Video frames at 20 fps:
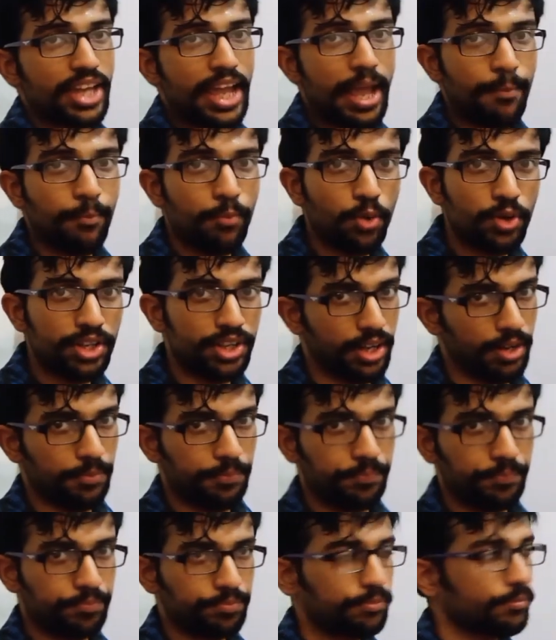ammonia
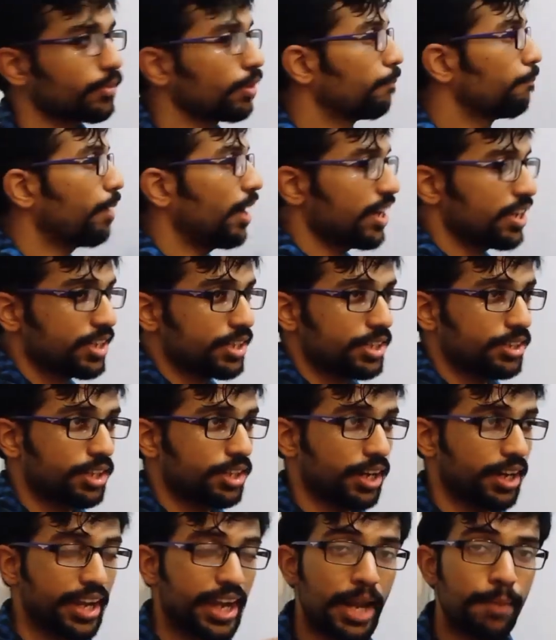by
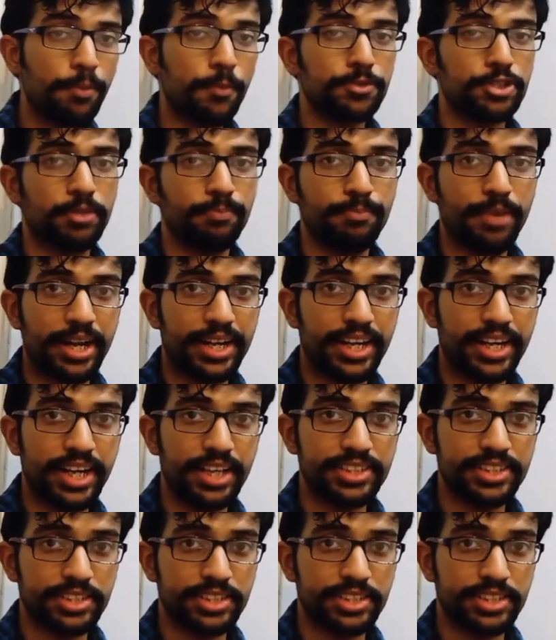the help of some bacteria,